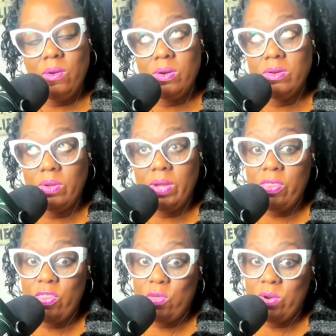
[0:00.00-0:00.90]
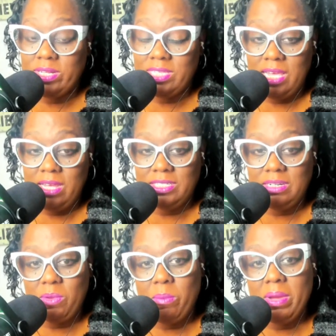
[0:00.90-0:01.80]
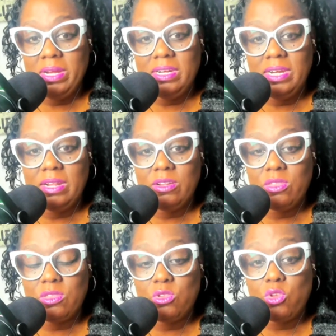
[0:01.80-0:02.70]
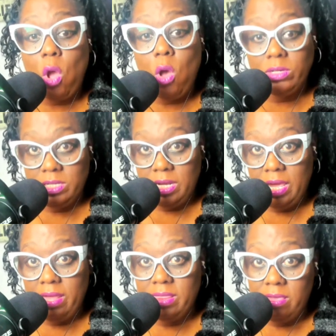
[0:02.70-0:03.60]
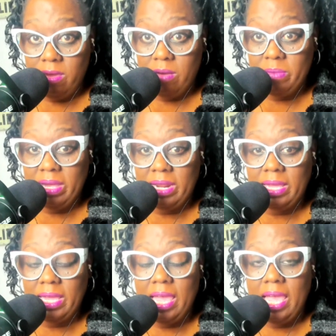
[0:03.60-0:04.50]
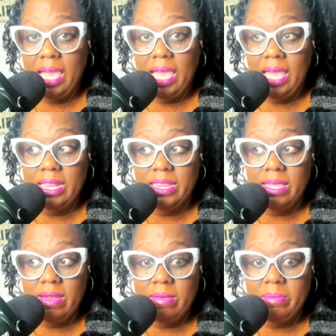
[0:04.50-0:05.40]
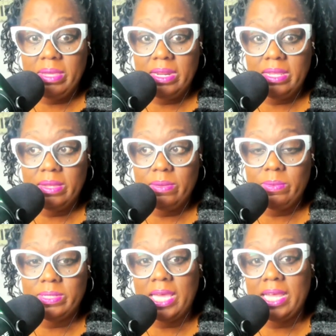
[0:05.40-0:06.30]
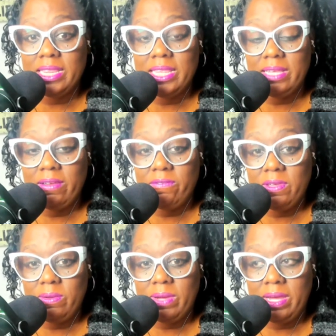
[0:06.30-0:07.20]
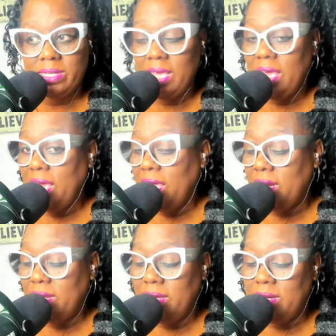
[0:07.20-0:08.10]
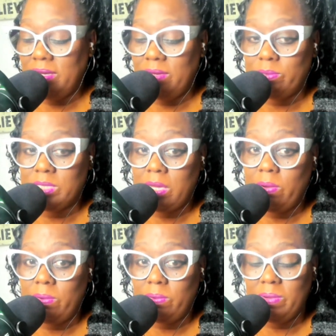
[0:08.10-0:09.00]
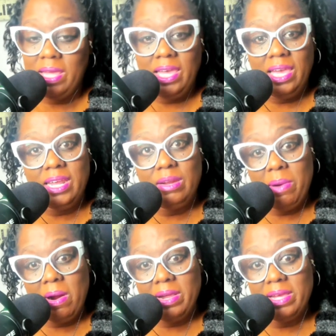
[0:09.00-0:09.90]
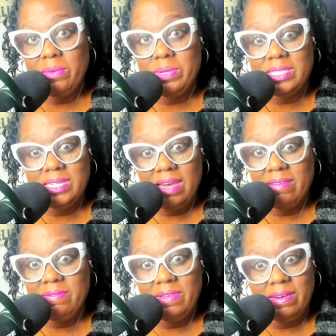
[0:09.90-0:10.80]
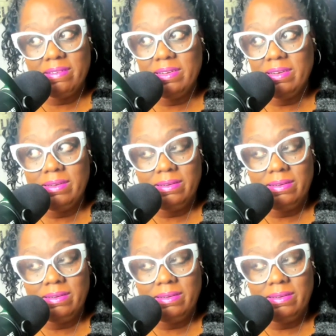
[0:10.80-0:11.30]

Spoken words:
in Thornton Township. On Monday, that Dalton had their meeting, and their meeting was at the field house. And honey, it was cold, and the parking was not very